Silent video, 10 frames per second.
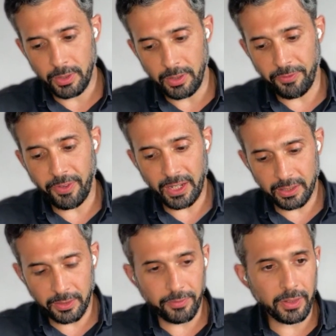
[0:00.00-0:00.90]

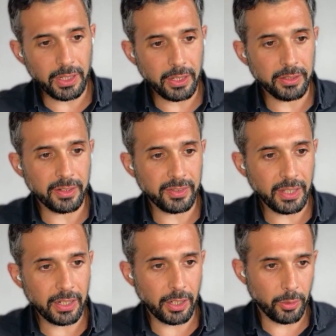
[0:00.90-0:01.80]
effectively
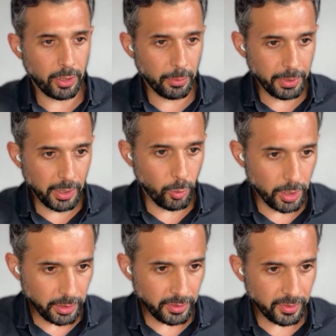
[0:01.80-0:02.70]
understand how a company
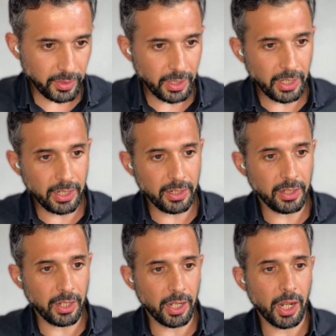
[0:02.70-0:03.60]
works
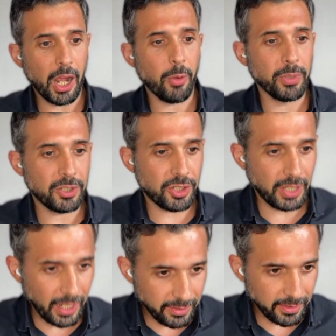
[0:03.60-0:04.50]
and how much
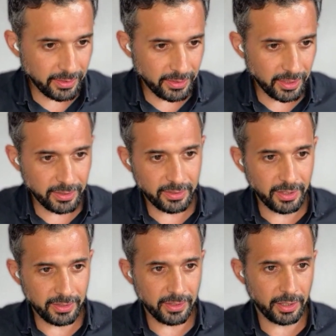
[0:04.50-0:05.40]
taxes
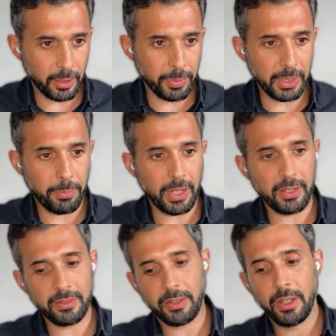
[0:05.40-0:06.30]
does a company
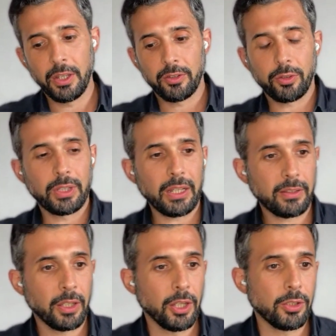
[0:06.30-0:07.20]
pays, so
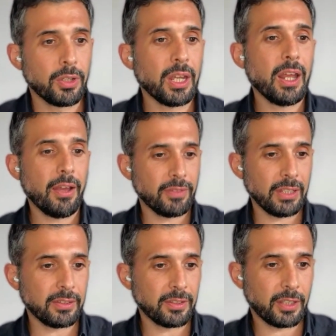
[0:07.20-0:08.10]
that you can have
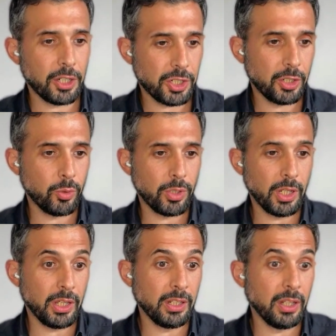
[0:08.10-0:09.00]
that discussion
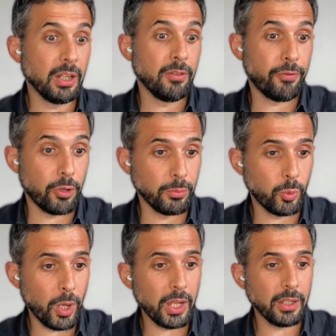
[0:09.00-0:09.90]
in an
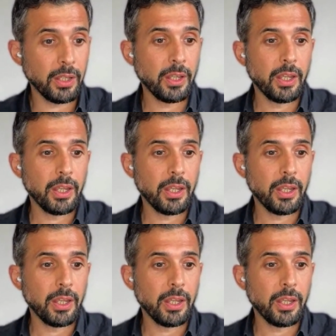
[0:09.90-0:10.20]
informed way